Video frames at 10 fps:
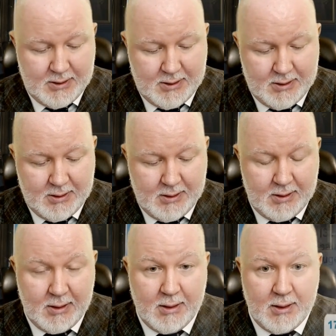
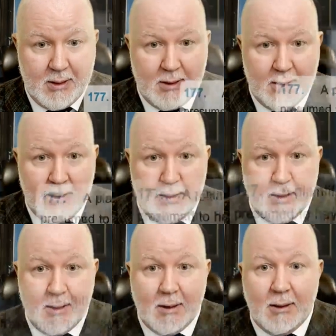
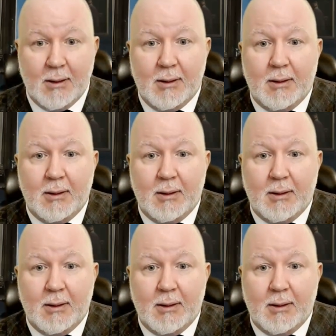(no one is talking)